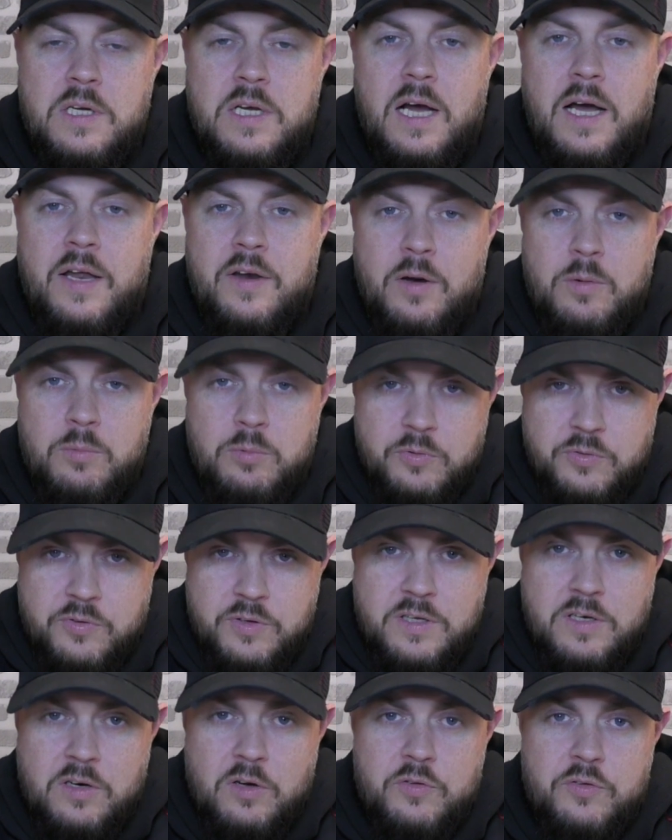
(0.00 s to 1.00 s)
and I will see
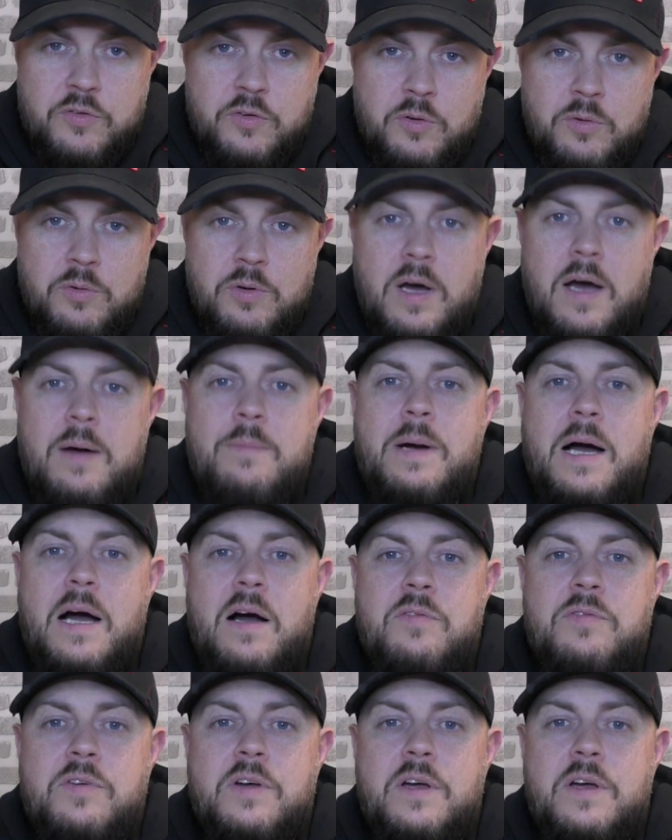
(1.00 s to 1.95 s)
you lot soon. I'm out of